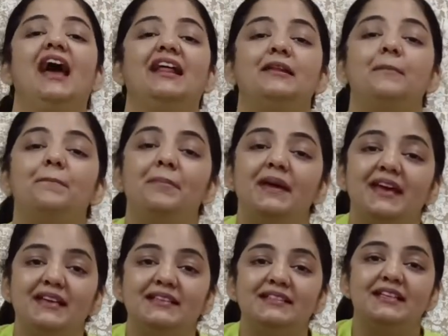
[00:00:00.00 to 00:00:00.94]
and the
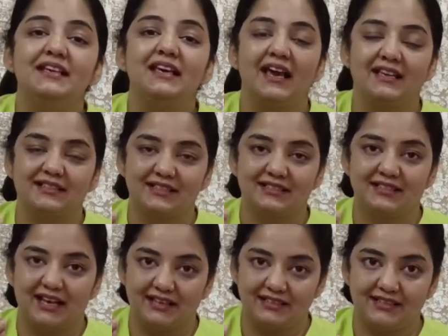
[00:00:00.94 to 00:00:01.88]
basic
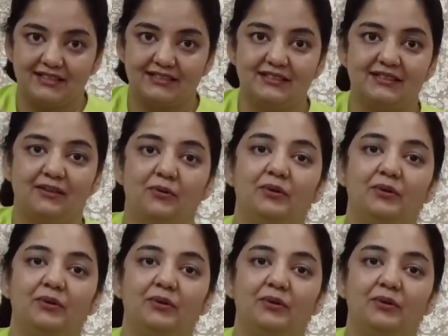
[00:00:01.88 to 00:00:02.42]
exercises.